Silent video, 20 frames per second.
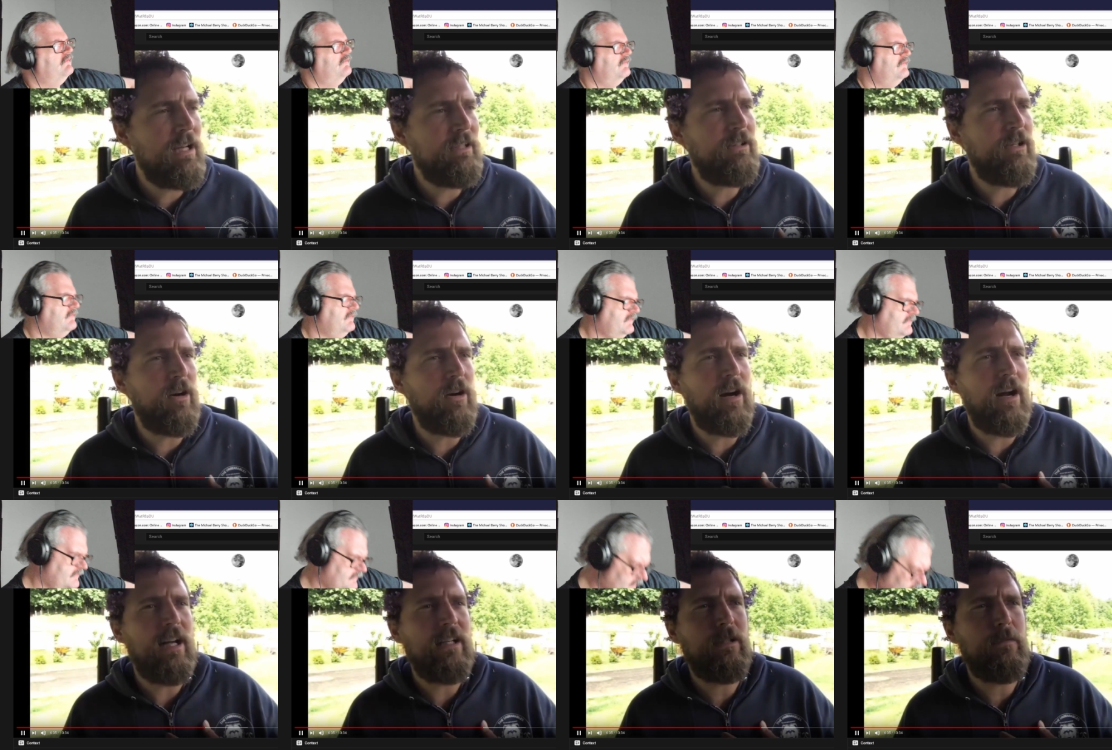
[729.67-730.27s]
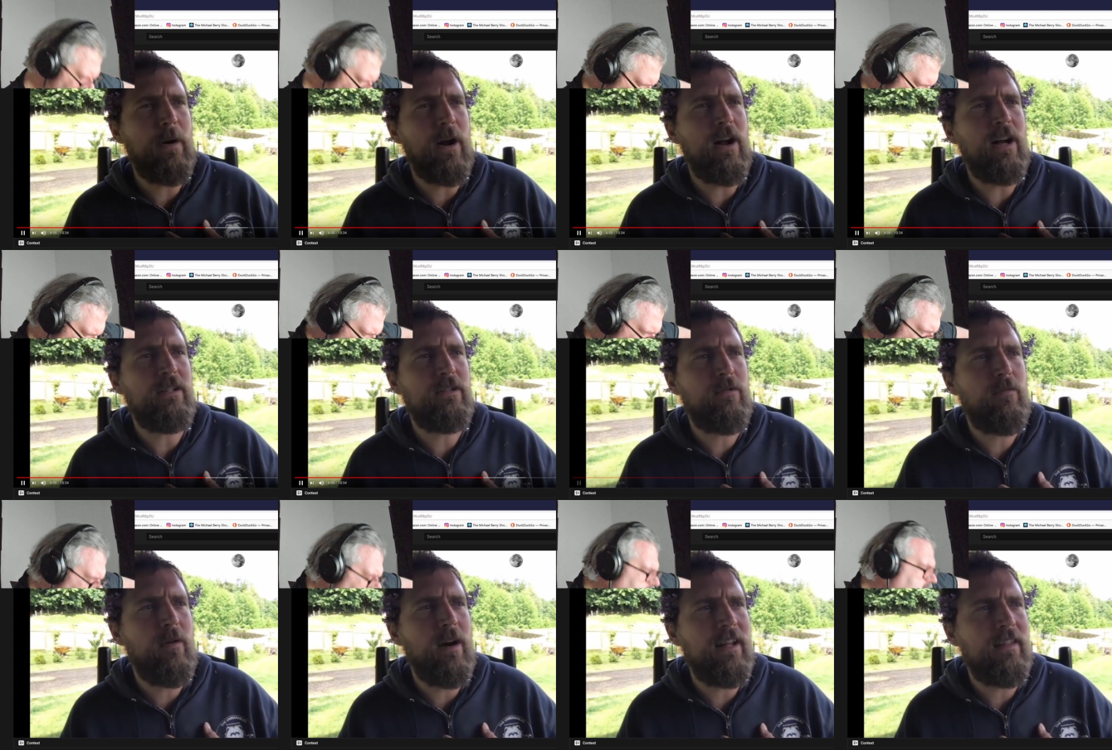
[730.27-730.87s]
Speaker 1: is your experience
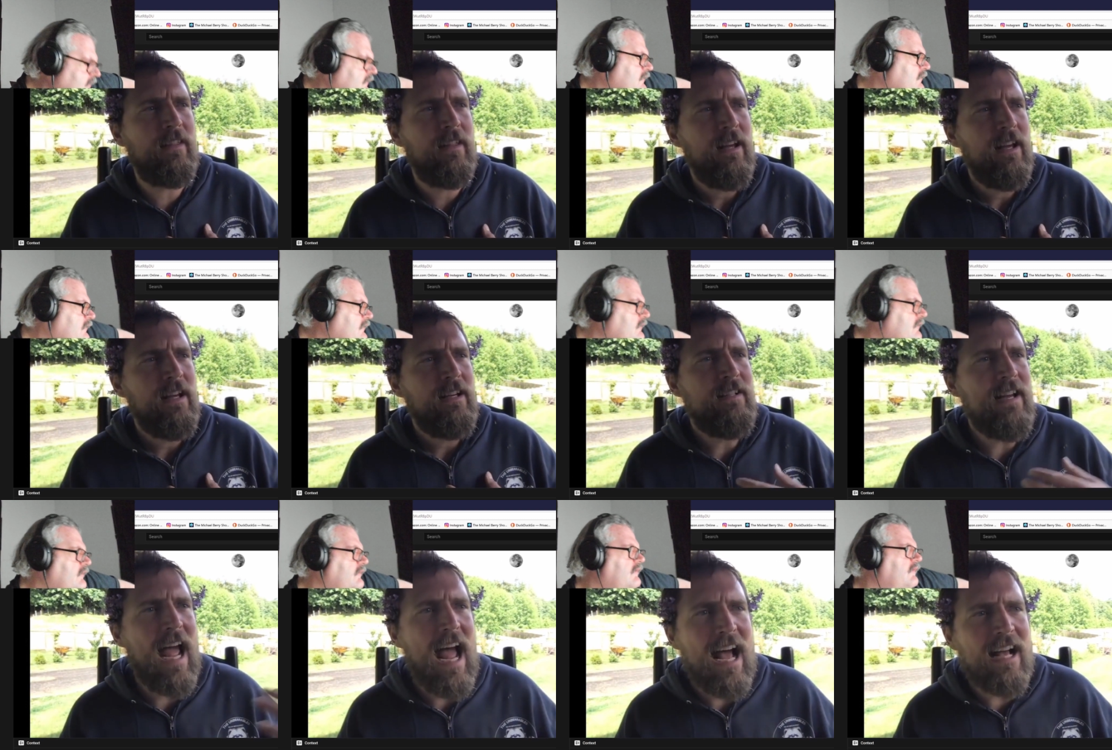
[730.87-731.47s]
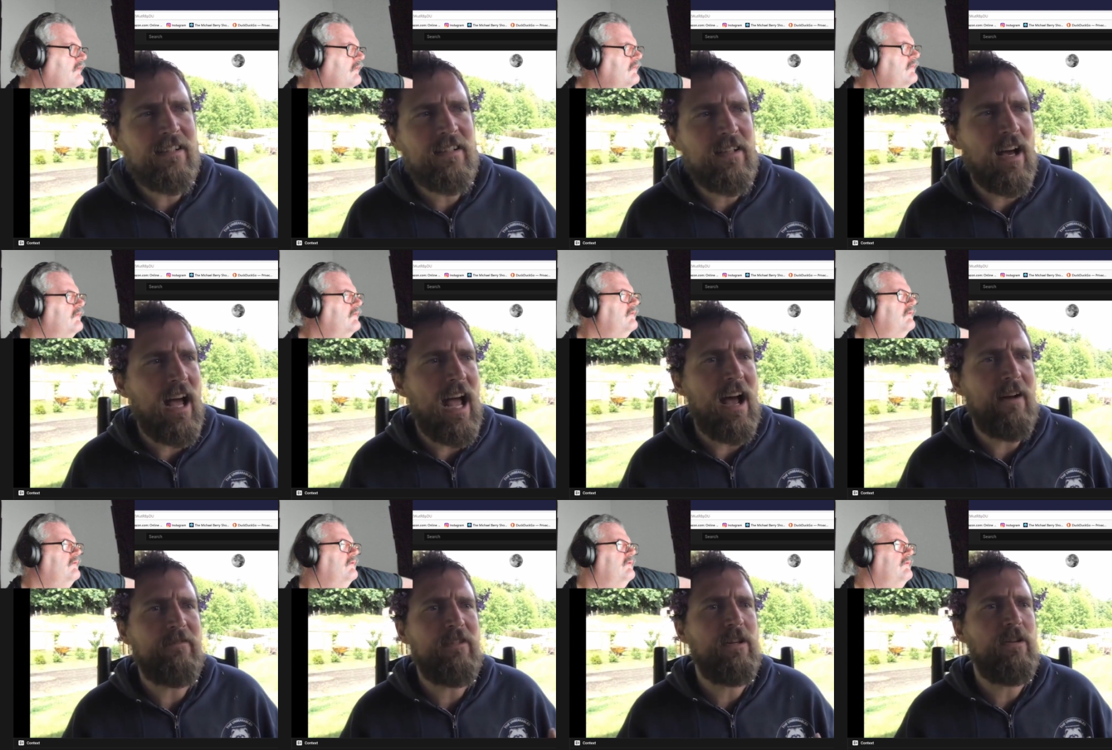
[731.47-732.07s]
with NASA
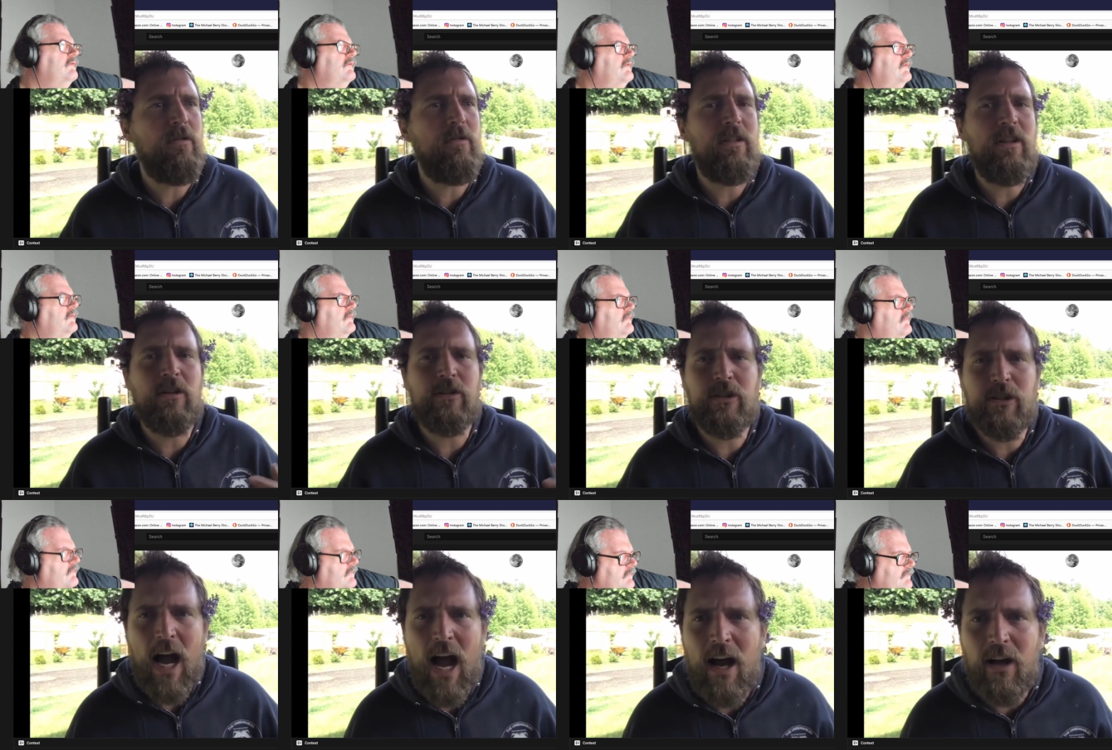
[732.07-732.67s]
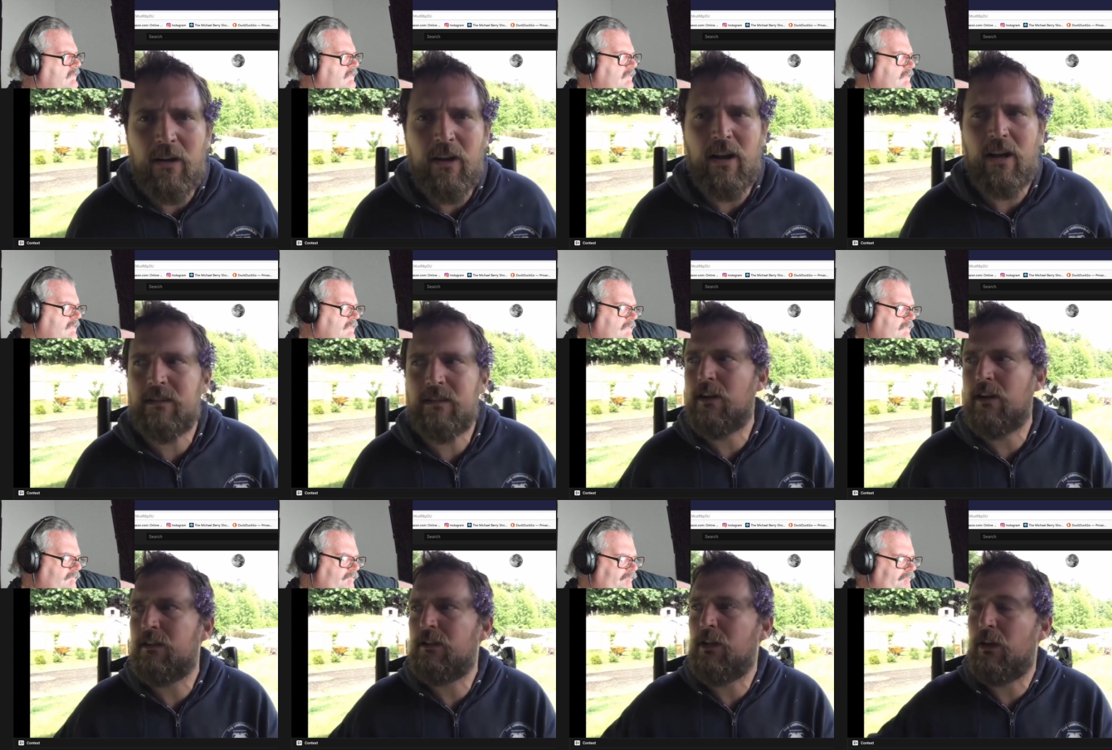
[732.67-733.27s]
have to do with your childhood?
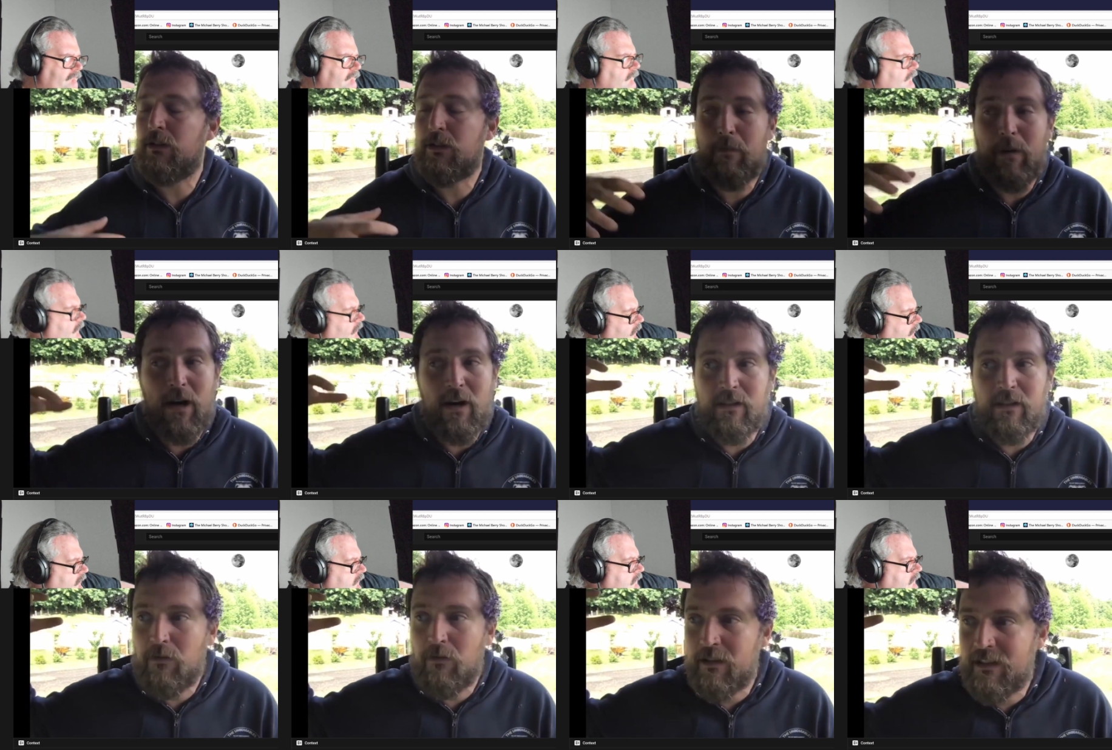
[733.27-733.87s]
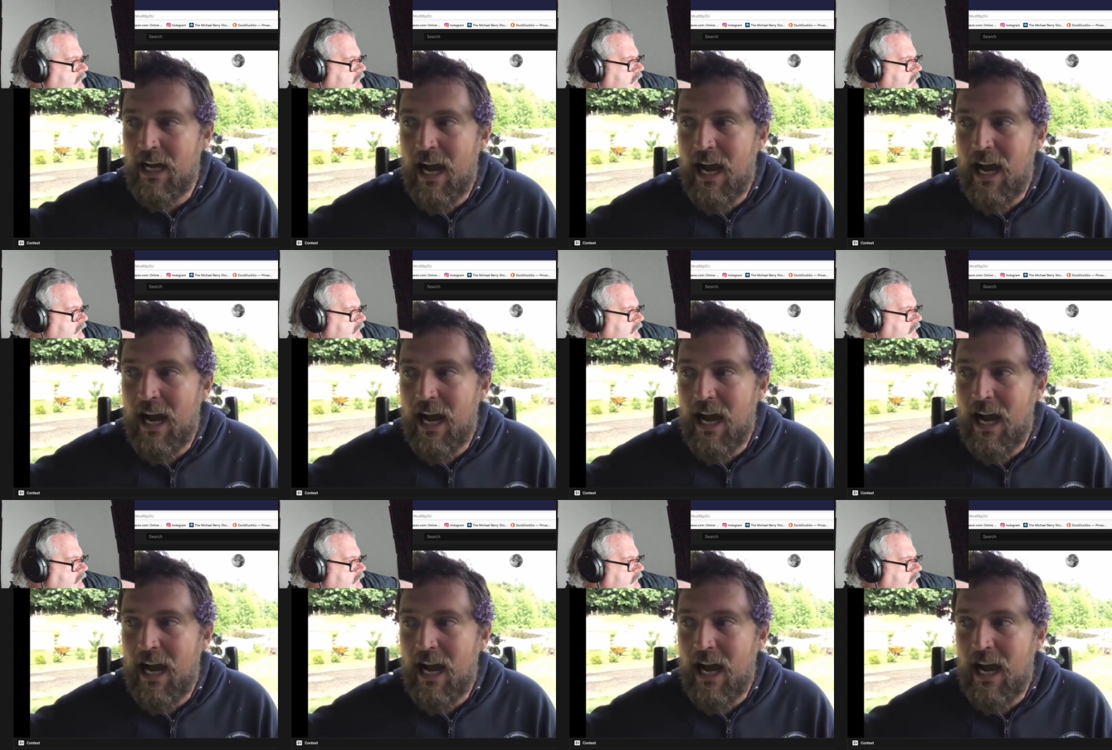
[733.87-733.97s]
Does your experience with